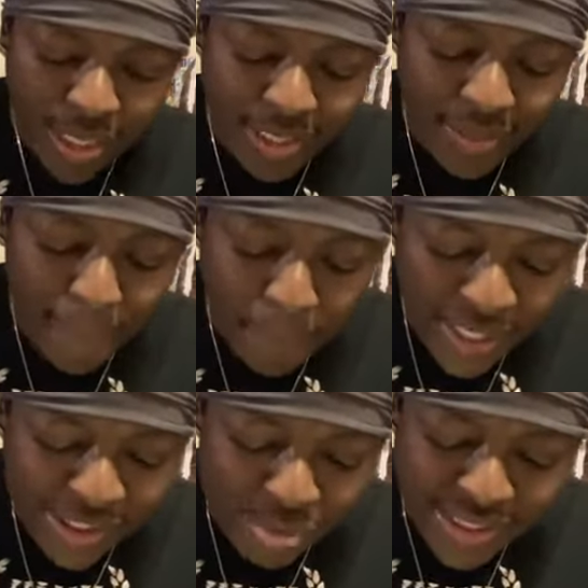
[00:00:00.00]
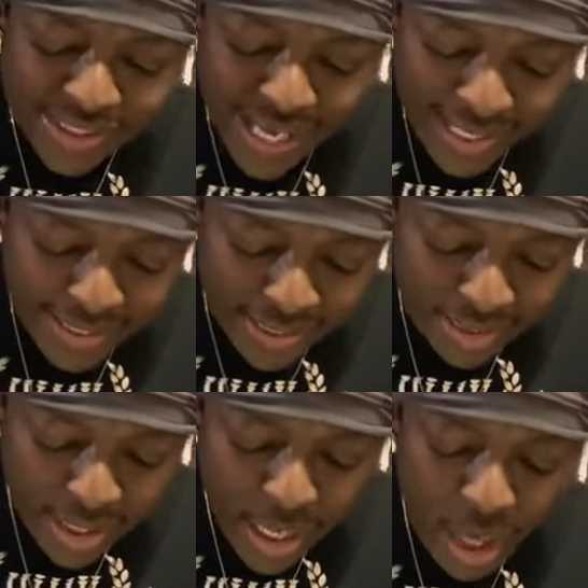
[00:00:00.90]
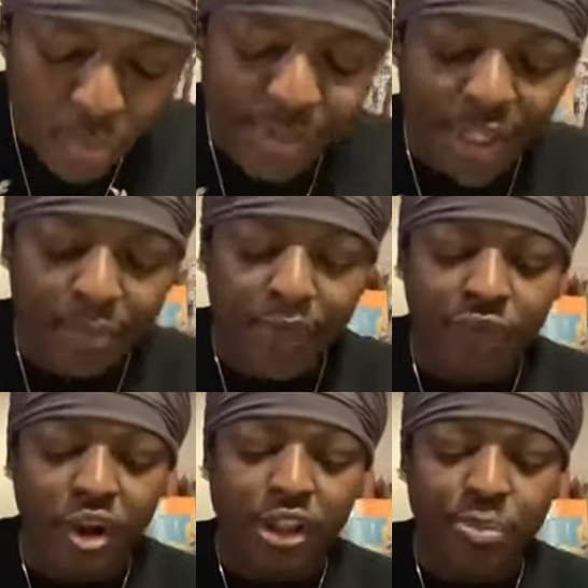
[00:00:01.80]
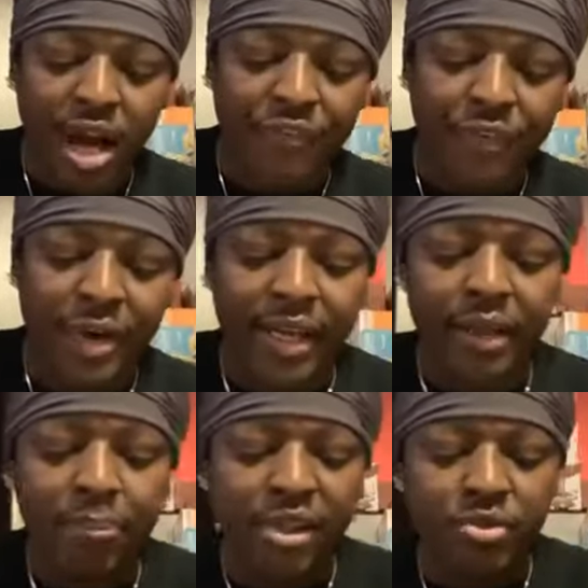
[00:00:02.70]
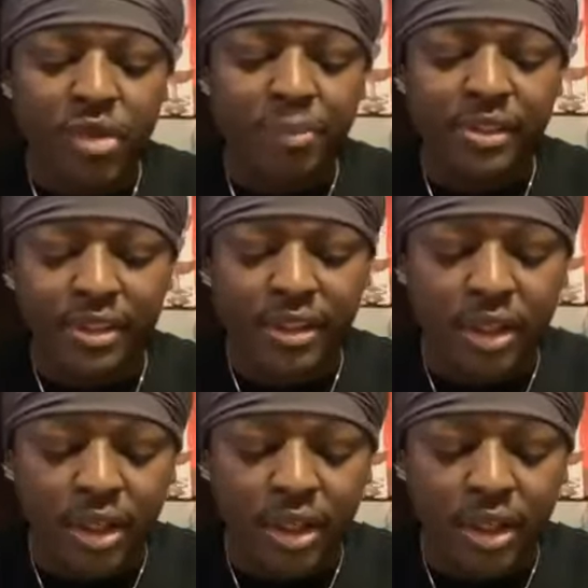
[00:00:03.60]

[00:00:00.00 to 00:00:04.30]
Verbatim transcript: And the beast was taken, and with him the false prophet, right? And the beast represents the